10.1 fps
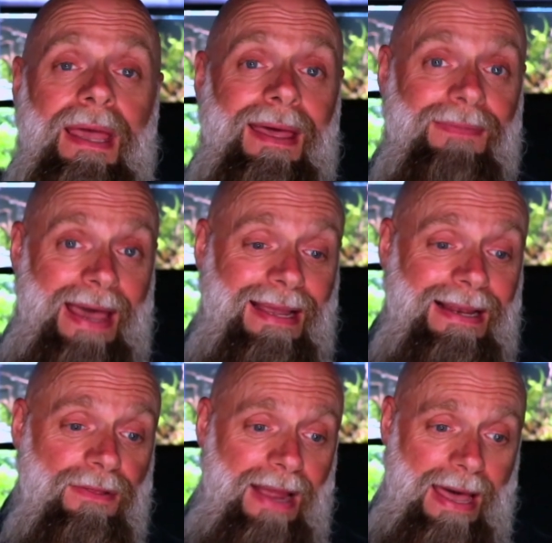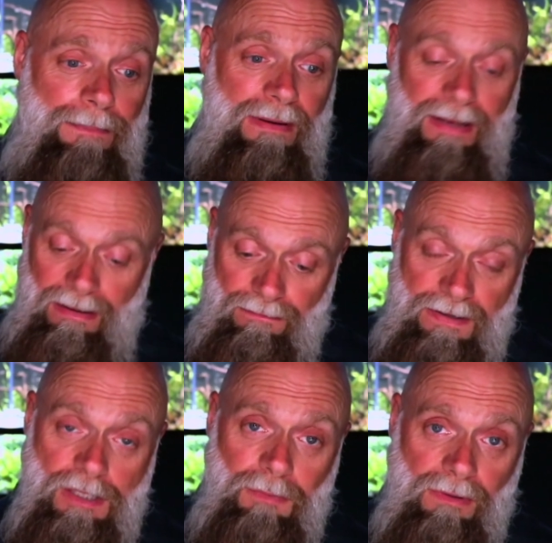That can either happen in
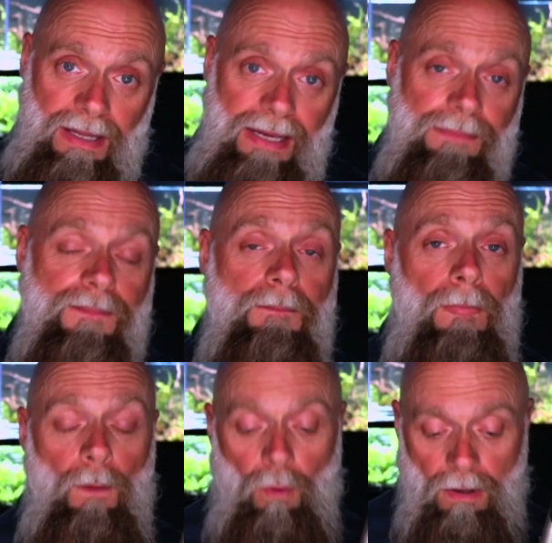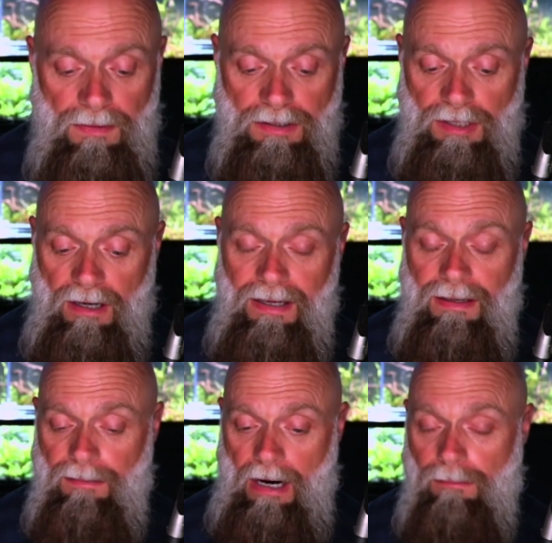visible light or in the dark. And
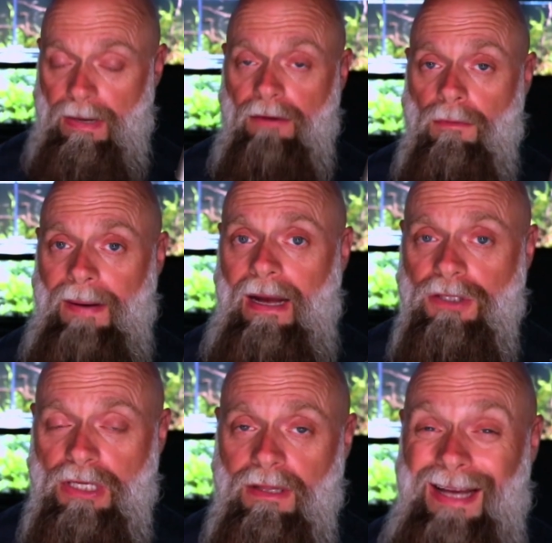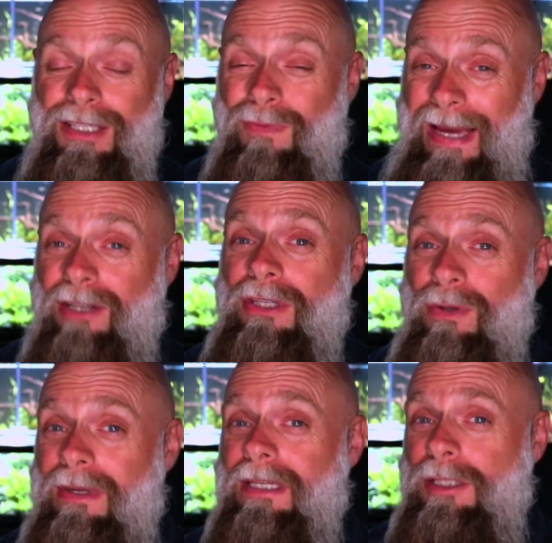in our microbiology classes, we actually do
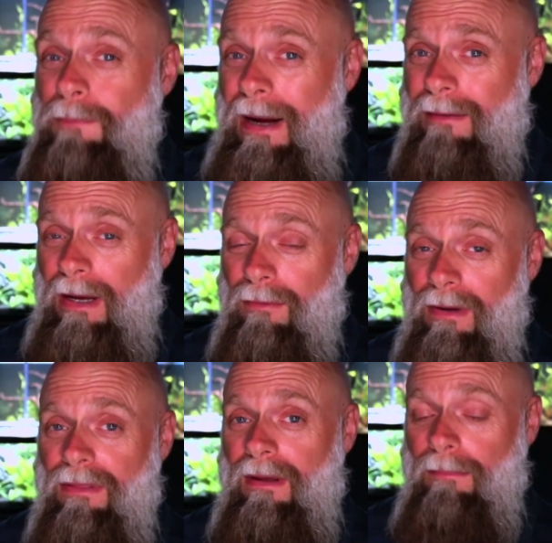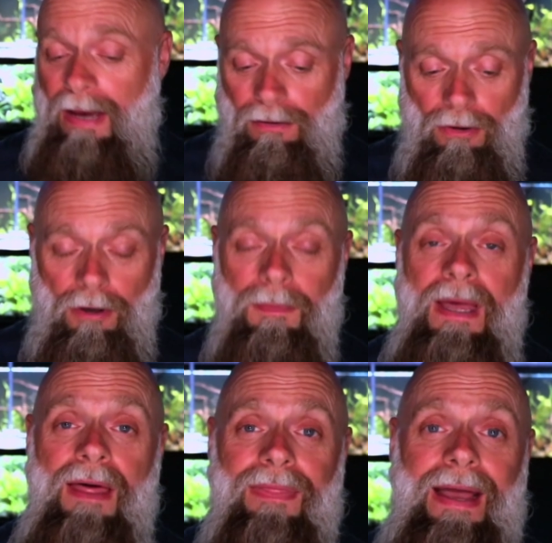an experiment with a microbe
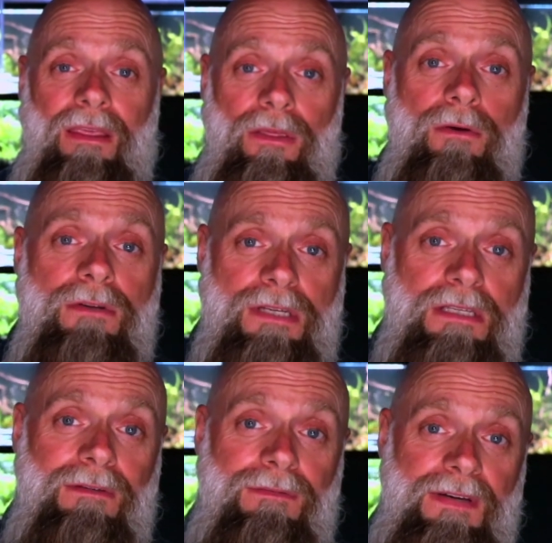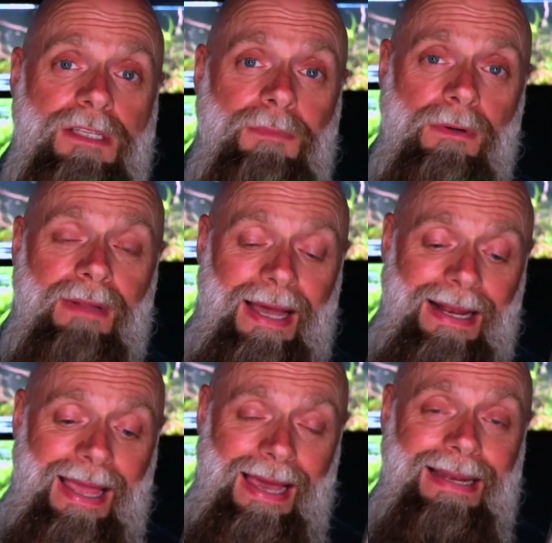that uses visible light
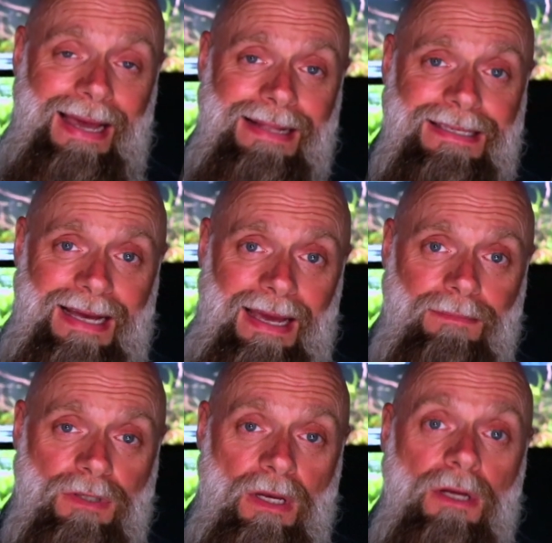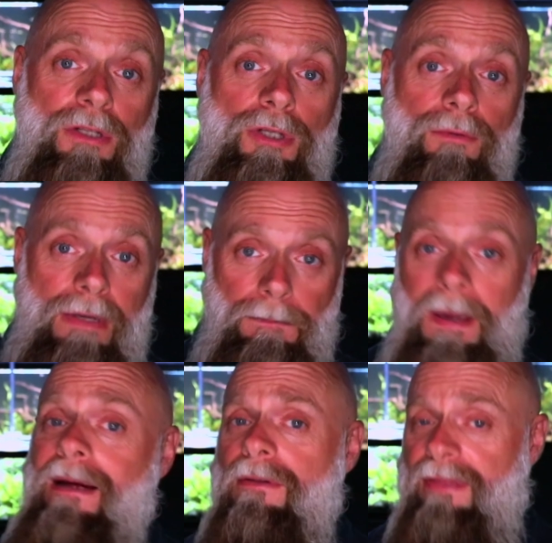and enzymes to
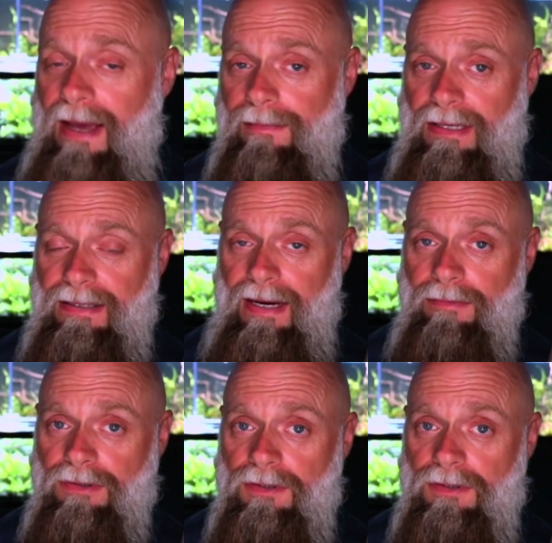repair thymine dimers.